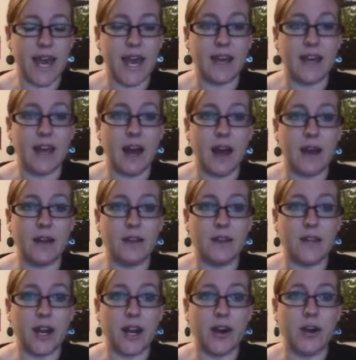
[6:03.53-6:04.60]

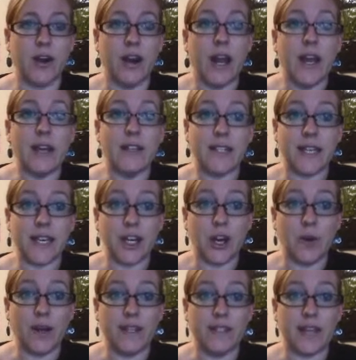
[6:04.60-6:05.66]
their
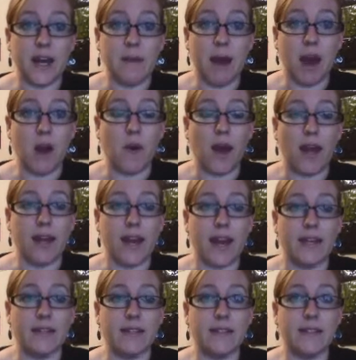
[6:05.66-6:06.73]
CEO has come out
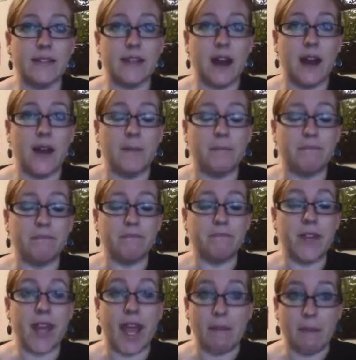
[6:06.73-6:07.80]
against
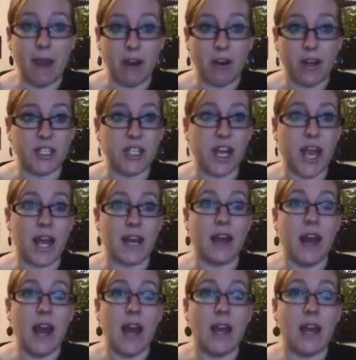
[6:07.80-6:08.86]
gay marriage
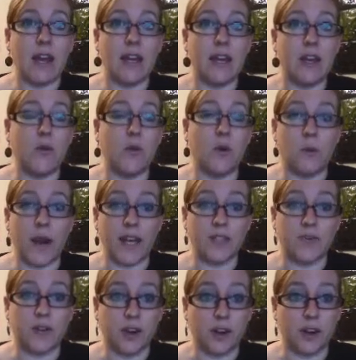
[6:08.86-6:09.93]
and equal
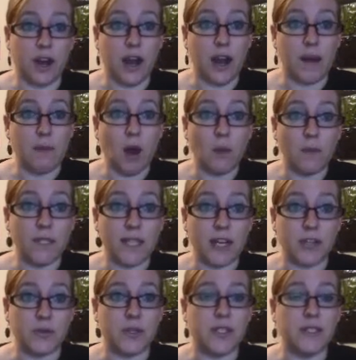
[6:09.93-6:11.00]
rights for
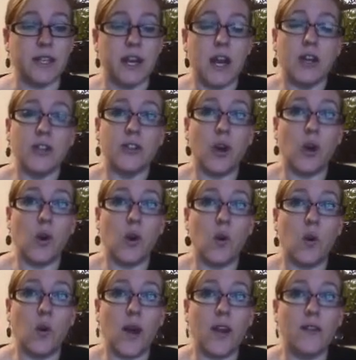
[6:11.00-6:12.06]
homosexuals.
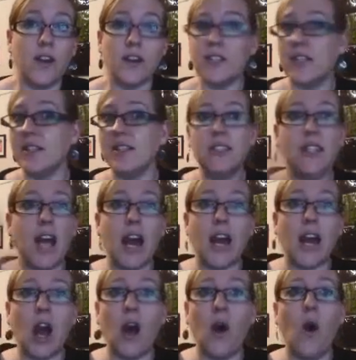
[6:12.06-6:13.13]
So there's
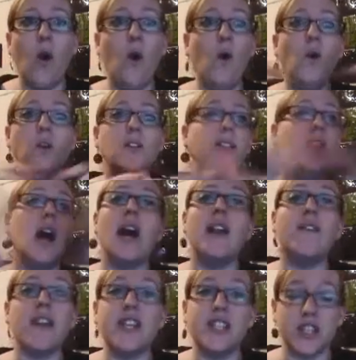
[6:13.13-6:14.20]
a whole
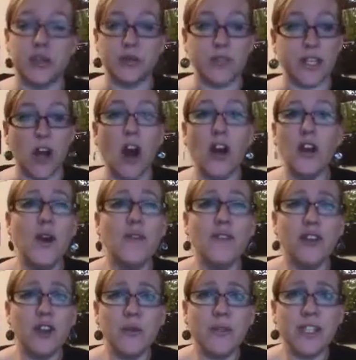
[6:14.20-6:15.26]
lot of issues, and all you
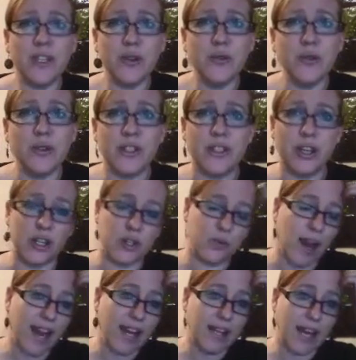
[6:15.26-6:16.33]
have to do is a Google
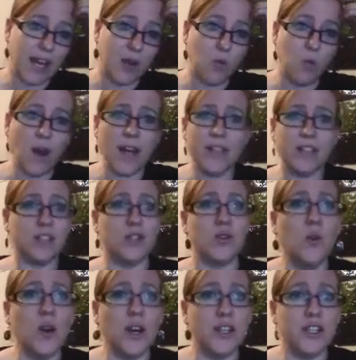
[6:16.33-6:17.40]
search, right? Like, what
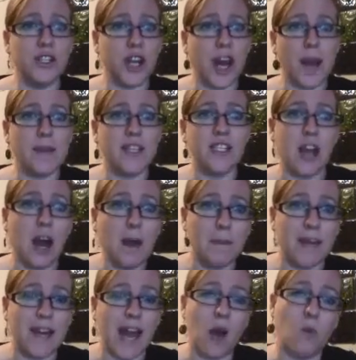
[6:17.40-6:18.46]
stores should I be
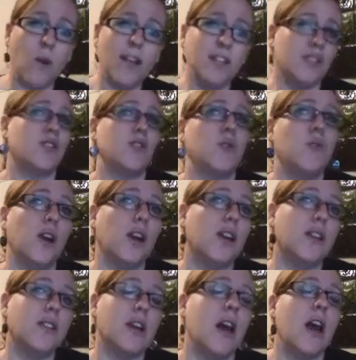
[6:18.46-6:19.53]
shopping at? What
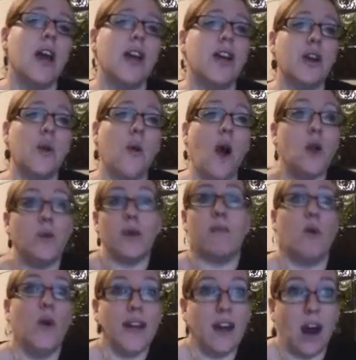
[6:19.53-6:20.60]
stores, are
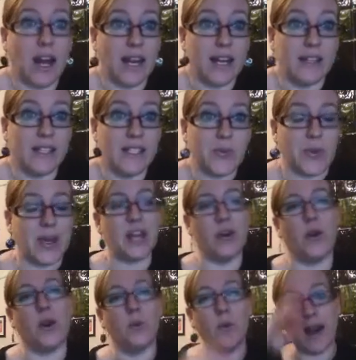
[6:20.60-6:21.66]
we boycotting this
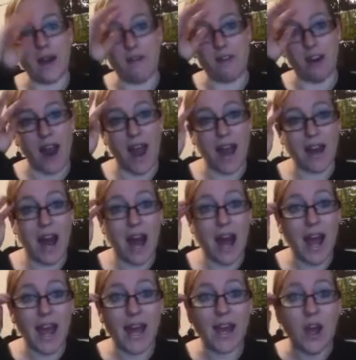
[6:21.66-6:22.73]
week or whatever? And
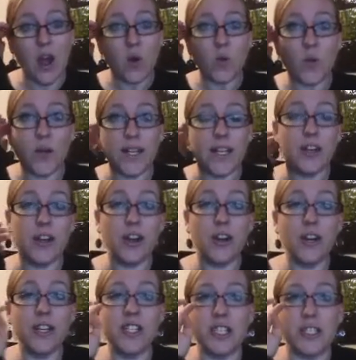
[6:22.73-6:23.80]
I really
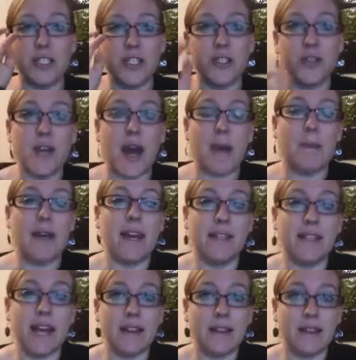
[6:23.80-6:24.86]
encourage us to do that
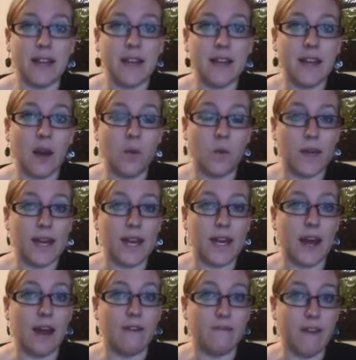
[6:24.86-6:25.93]
because I think that we
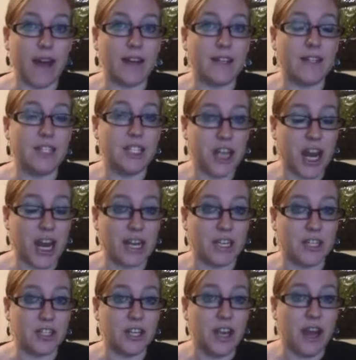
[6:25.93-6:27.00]
can affect
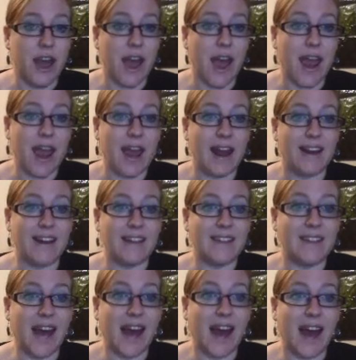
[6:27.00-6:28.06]
change, and
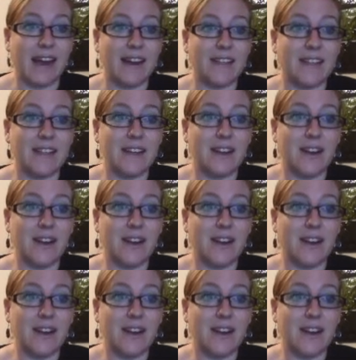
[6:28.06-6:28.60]
that